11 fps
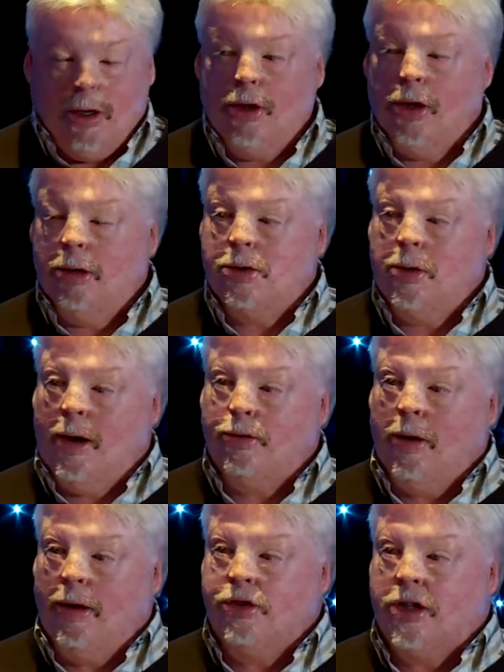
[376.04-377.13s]
So I thought I was going
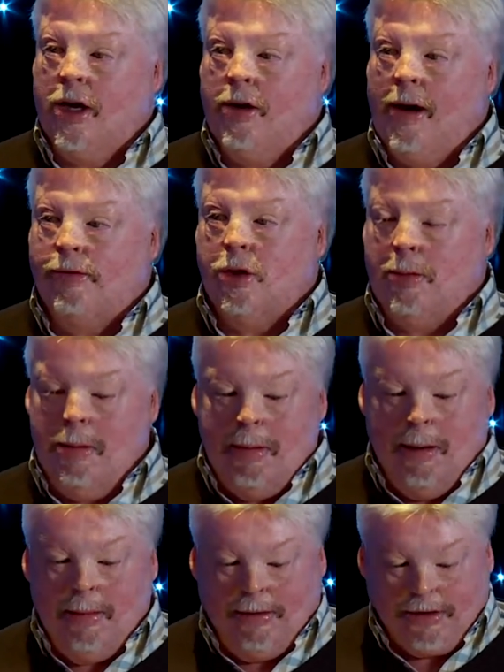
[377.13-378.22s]
to have skin grafts on my
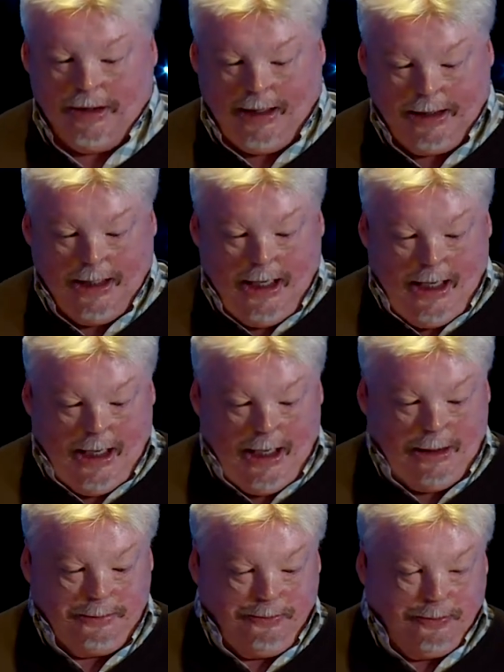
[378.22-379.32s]
bum after that.
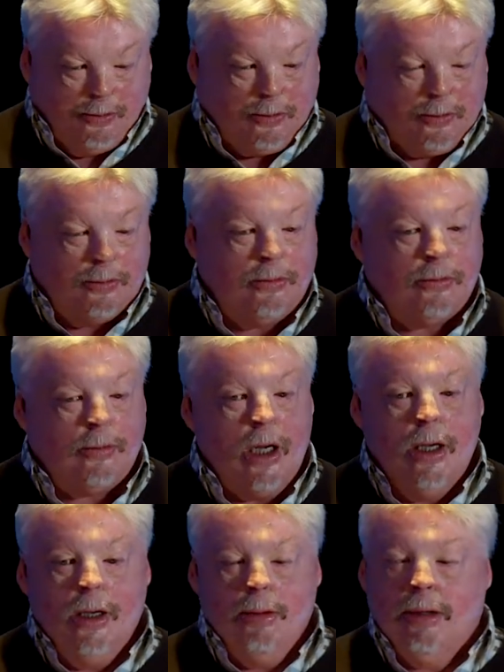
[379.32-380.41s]

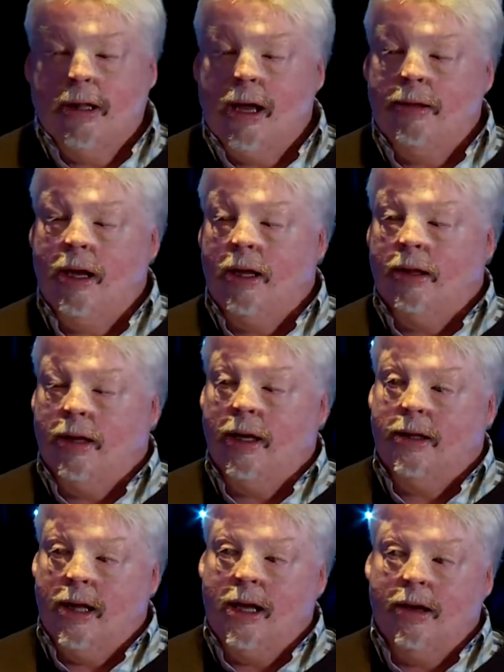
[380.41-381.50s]
But then they
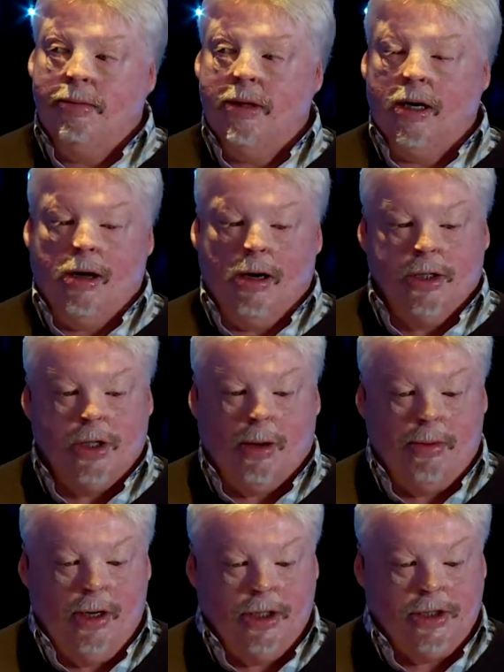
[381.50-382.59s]
gave me the longest
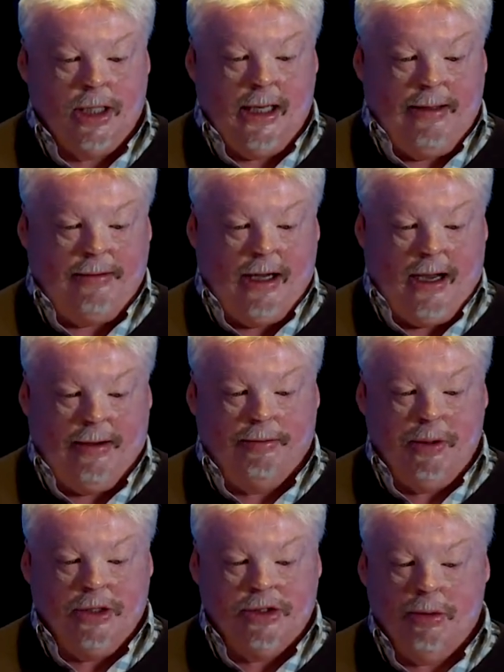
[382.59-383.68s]
operation I'll ever
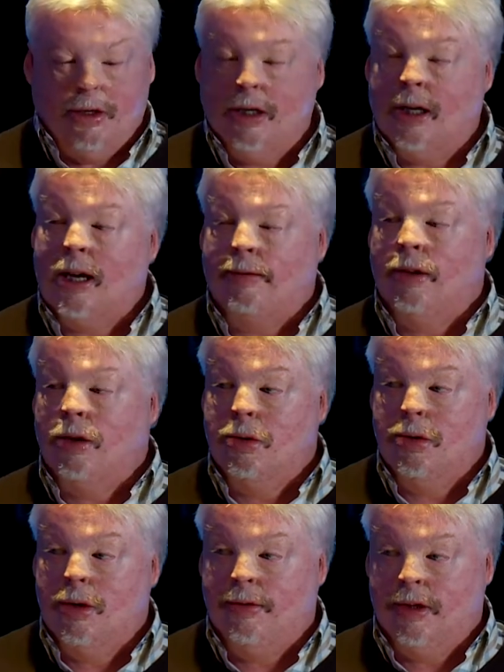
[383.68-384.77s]
have because they wanted to cover the
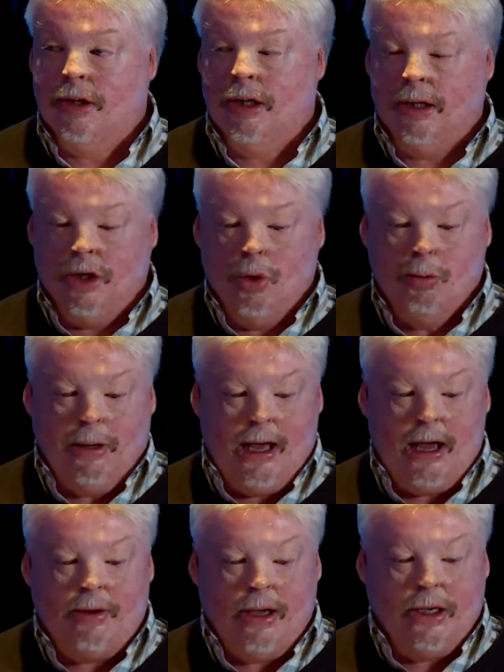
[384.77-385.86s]
whole of the open
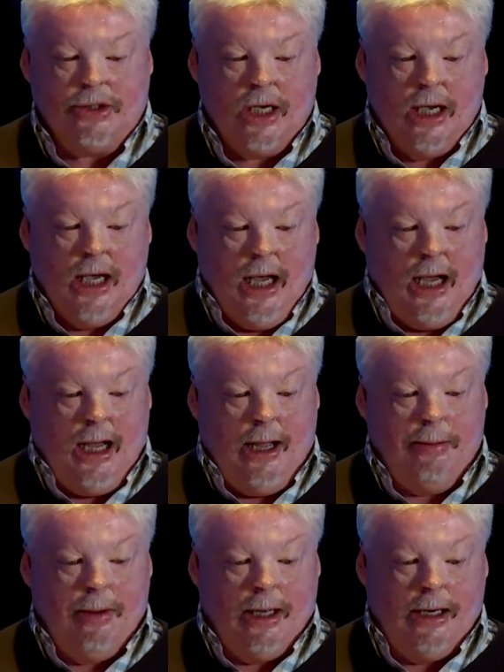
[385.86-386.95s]
areas.
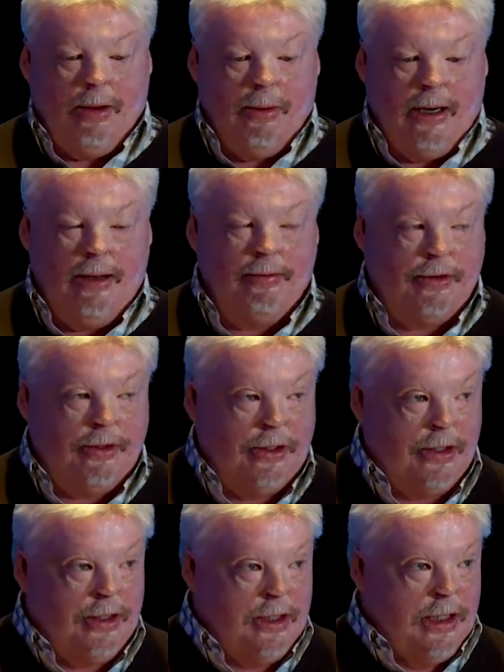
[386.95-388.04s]
And that went in for
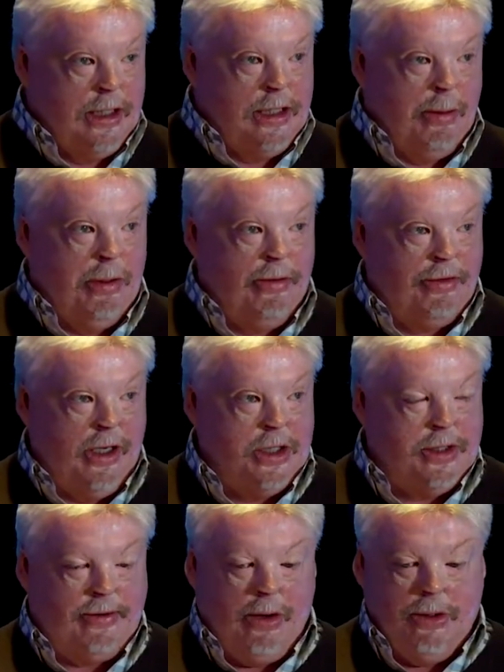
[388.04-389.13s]
the double
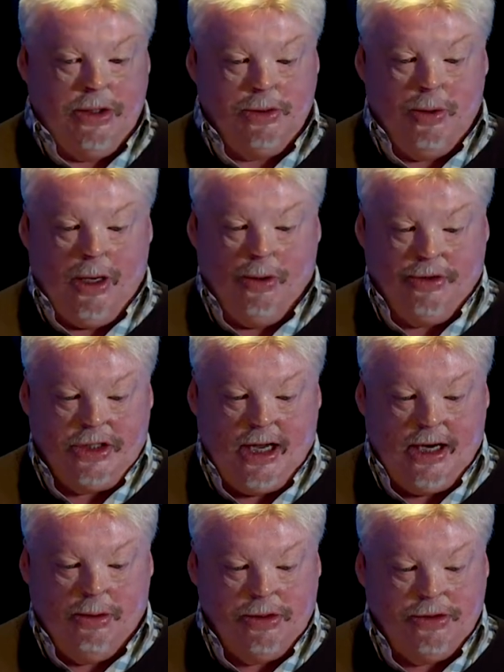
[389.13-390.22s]
figures of hours, well over
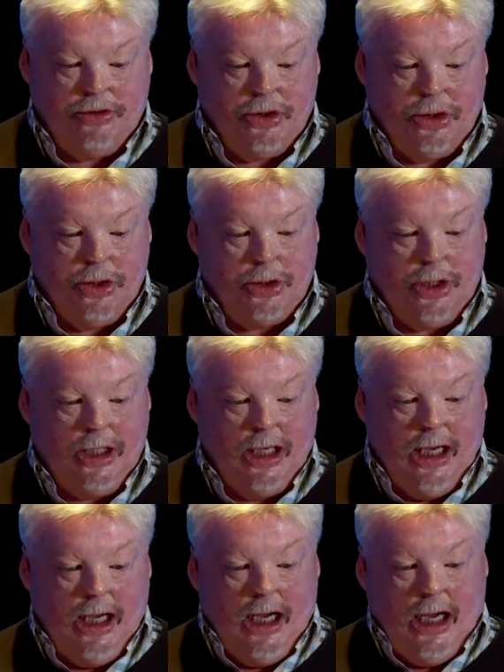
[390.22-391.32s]
10 hours of surgery.
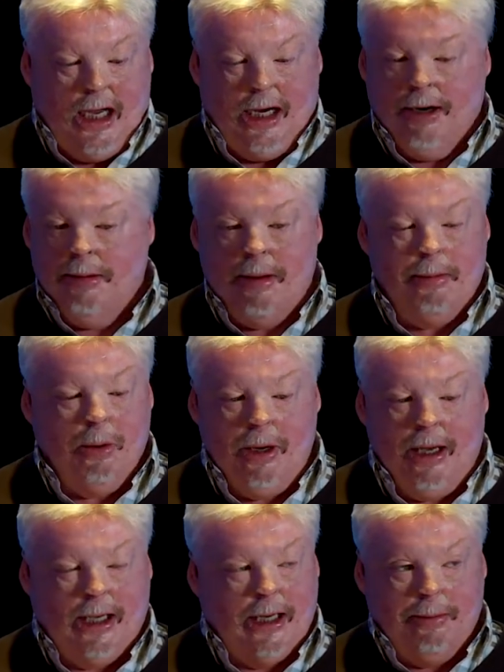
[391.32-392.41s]
And I remember
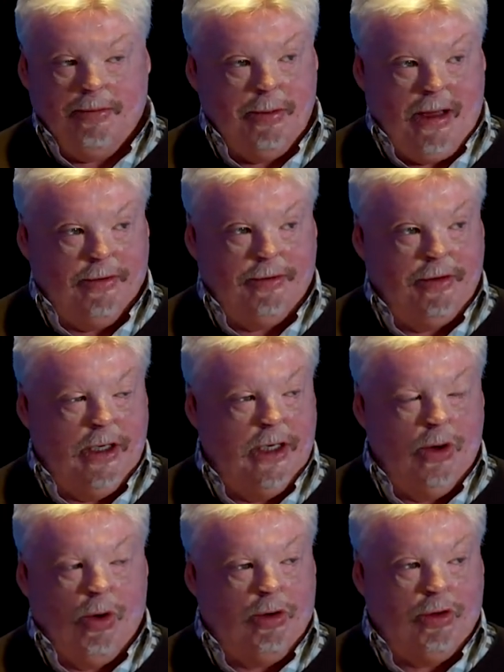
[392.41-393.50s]
waking up from that
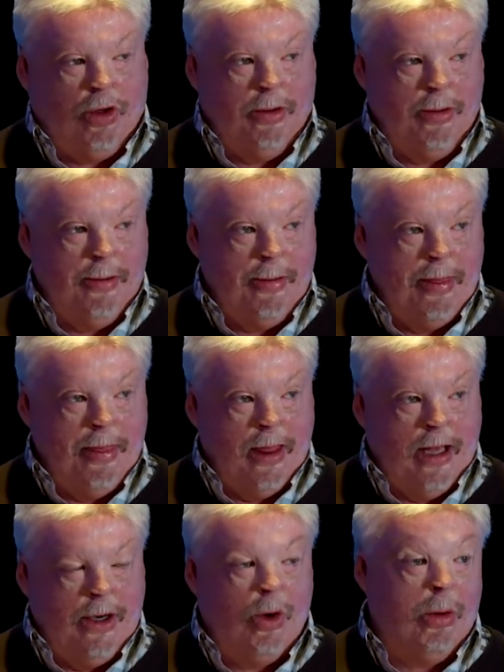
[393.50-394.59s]
feeling awful.
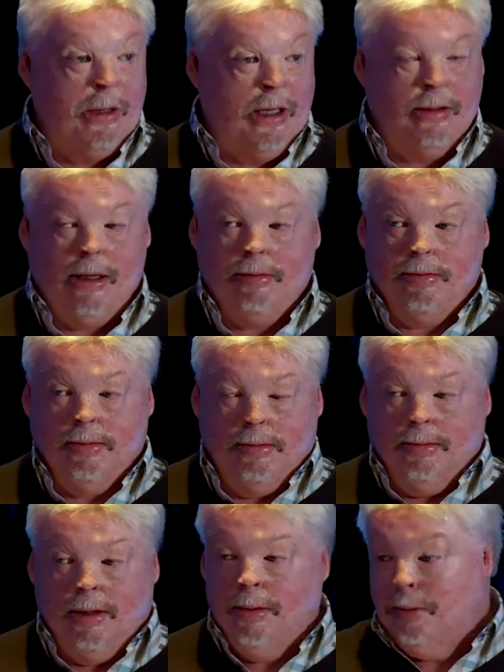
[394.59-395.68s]
And normally,
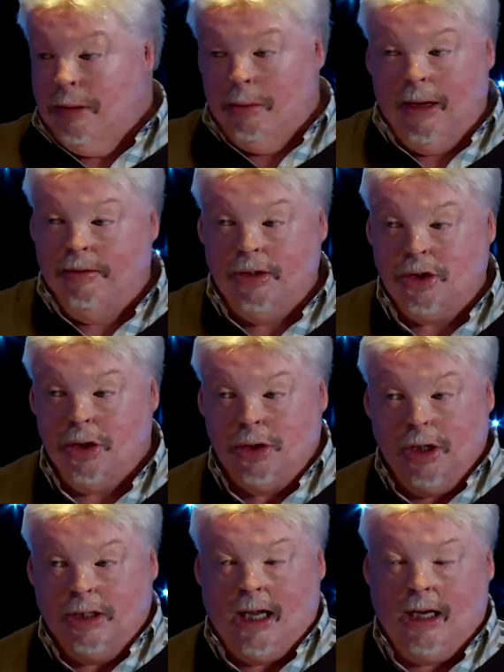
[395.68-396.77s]
my wife is here,
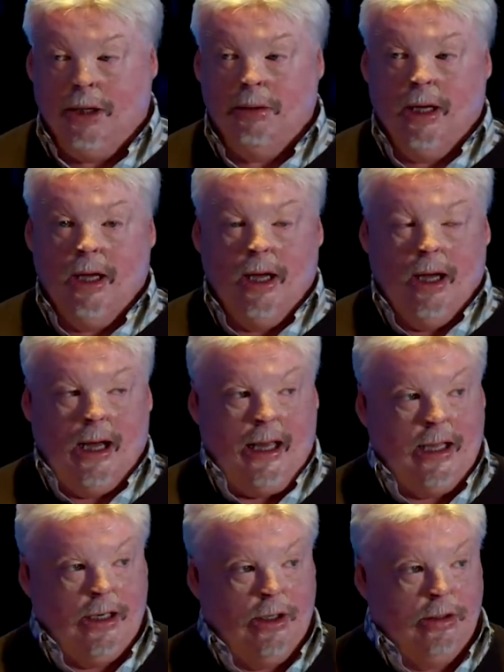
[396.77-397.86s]
she'll tell you,
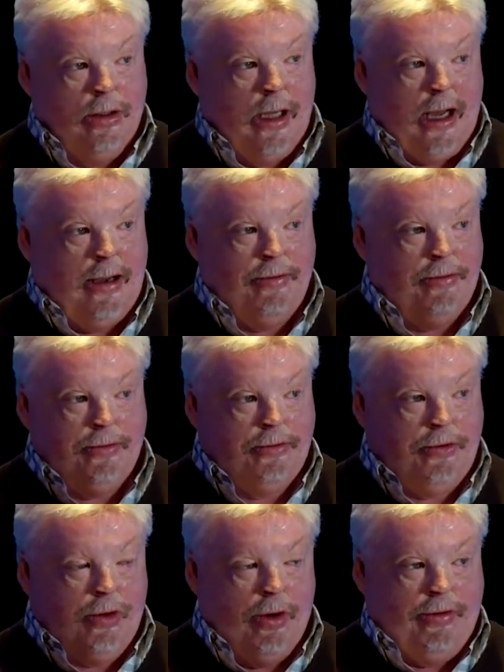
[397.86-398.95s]
I can have
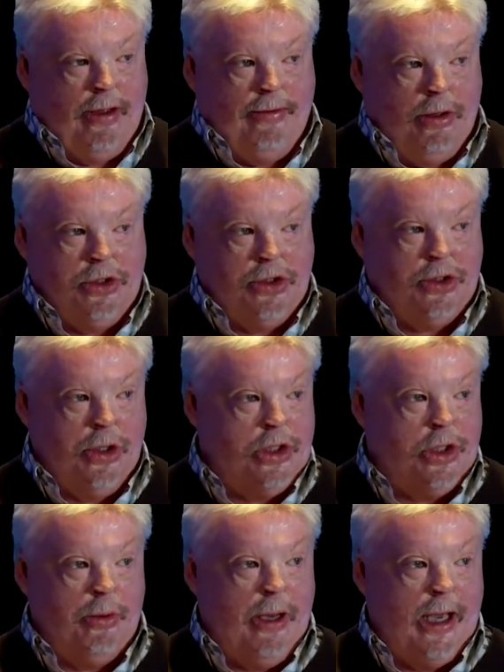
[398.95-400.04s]
4 or 5 hours of
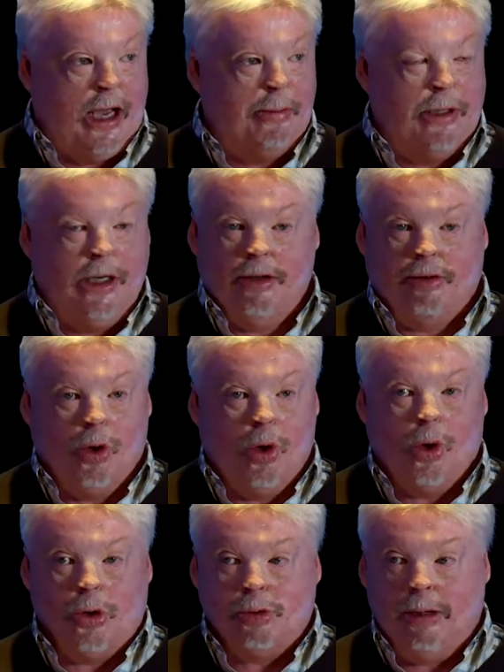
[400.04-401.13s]
surgery, wake up and eat a
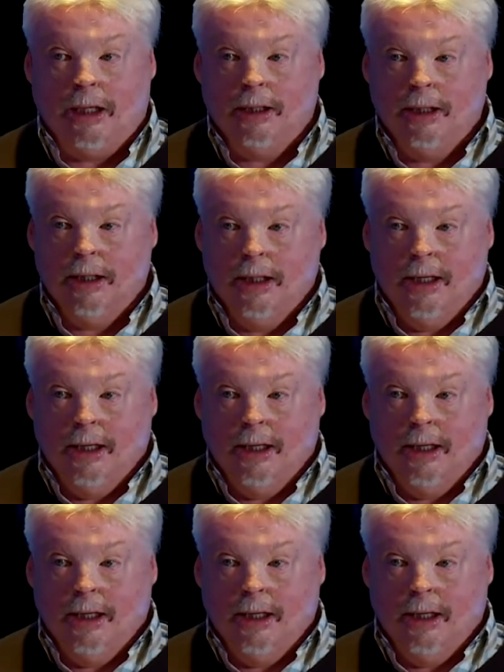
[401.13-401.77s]
four-course meal.